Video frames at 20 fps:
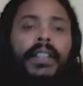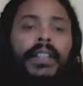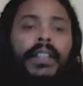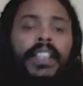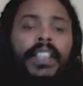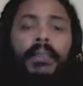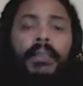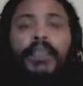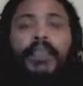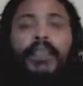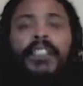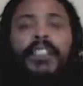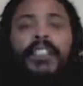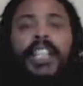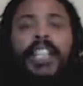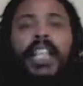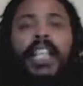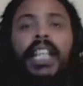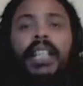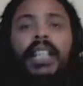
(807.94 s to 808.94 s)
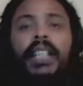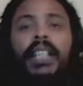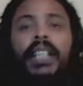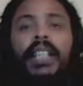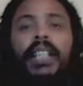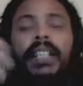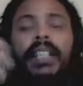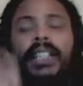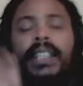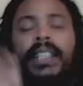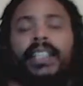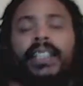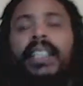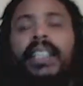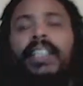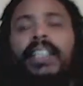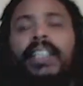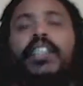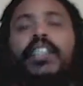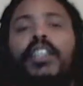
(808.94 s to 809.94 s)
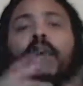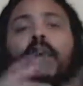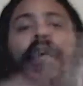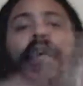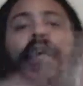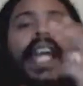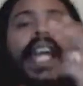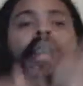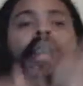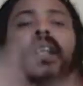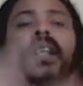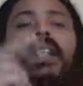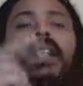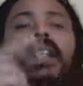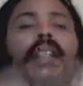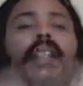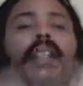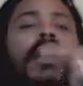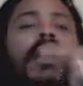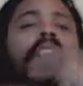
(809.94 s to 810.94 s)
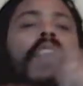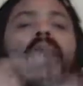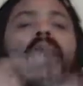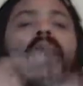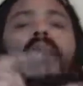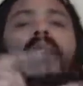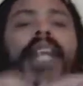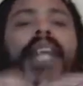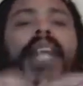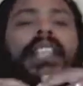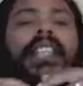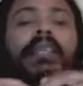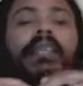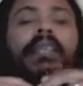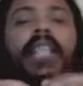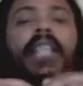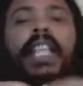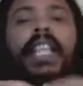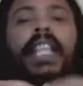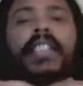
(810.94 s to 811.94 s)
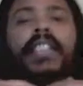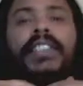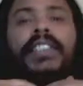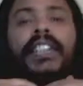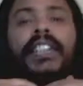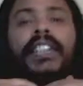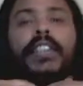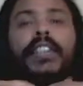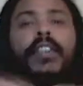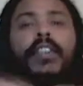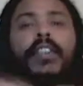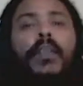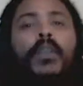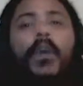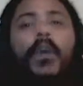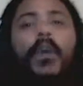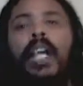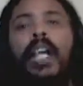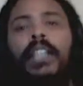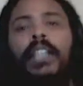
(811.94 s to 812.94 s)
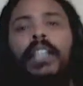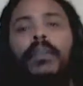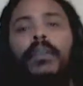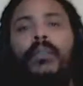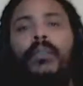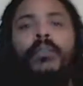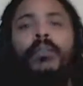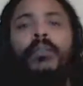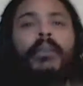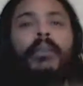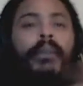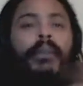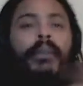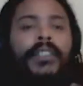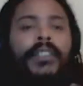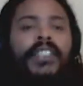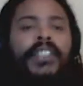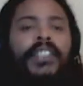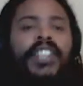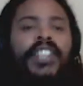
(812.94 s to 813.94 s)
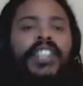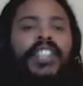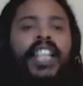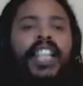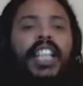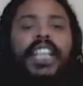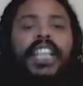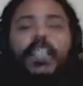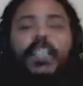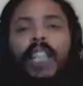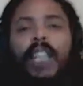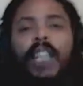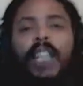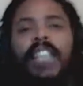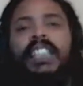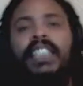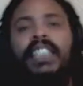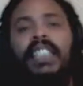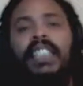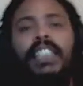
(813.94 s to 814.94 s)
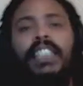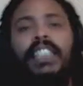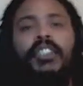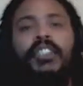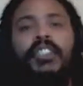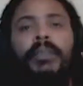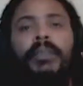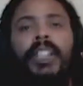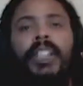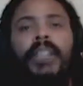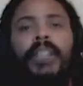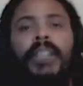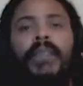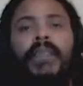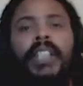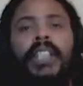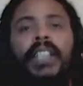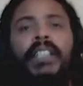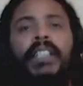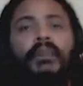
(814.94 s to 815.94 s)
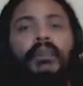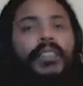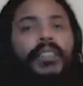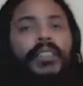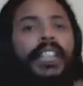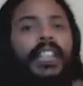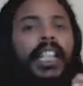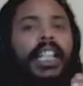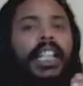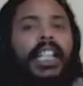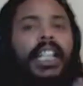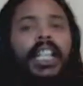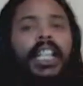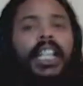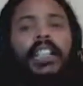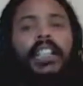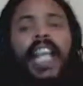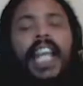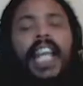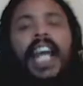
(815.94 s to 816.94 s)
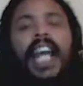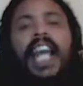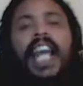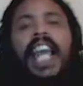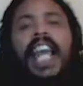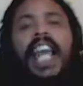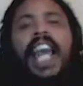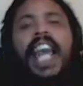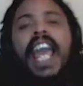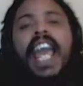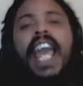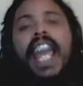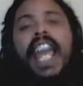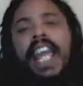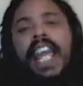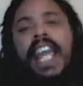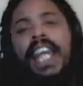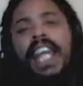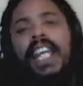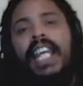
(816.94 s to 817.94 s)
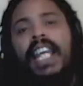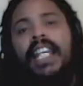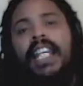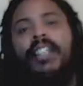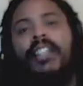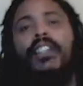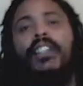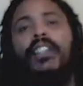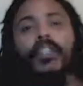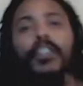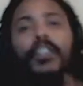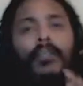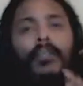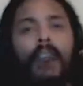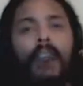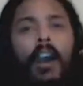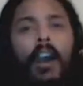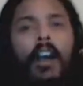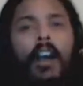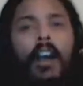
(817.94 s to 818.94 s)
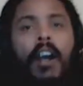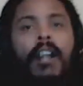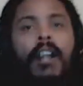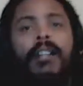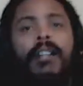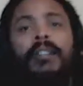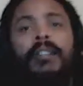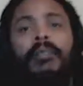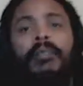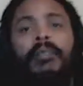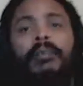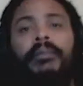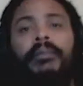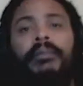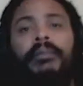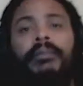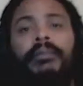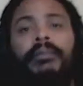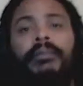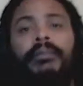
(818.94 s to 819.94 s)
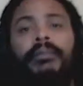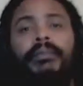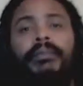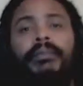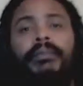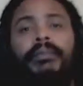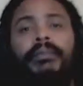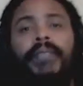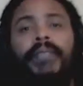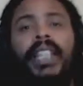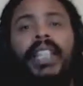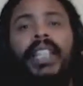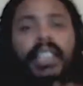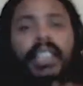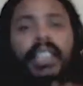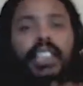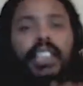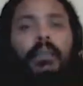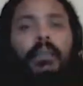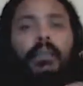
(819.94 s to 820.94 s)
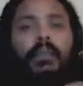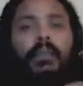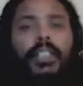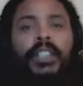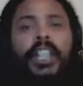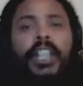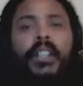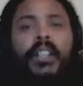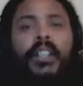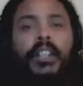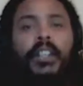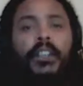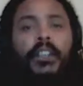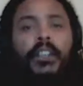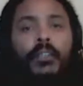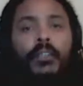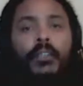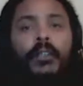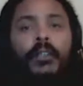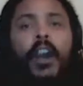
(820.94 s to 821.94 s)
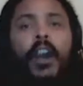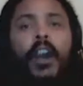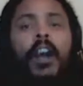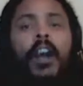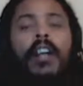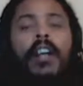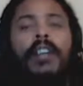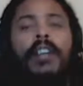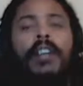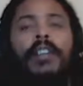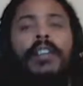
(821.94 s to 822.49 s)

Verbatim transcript: this person yelling. Let's let's go back all the way back to the beginning of the scenario. You walk in the room, the person is yelling, and you instantly jump to the defense of the person getting yelled at, and you're wrong. In this scenario, you're wrong.